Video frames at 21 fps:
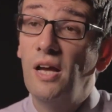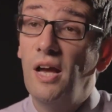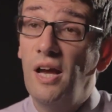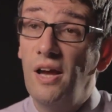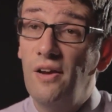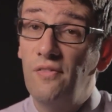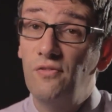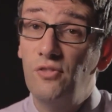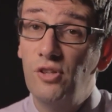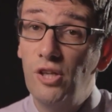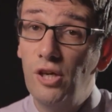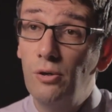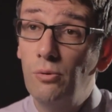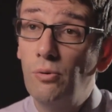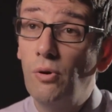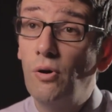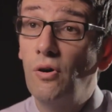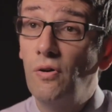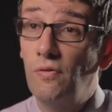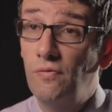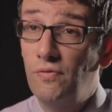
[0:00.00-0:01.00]
have
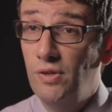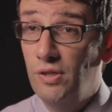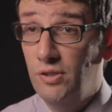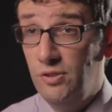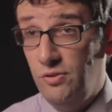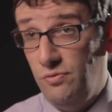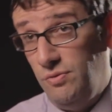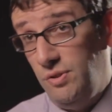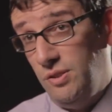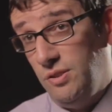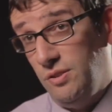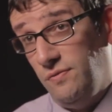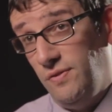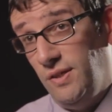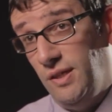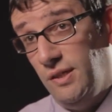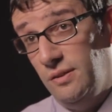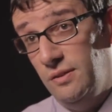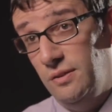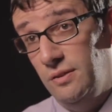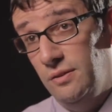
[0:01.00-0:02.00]
no obvious risk
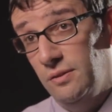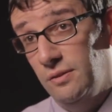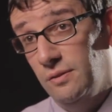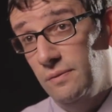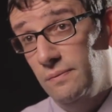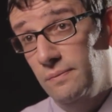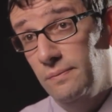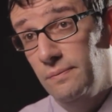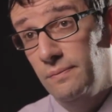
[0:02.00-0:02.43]
factors.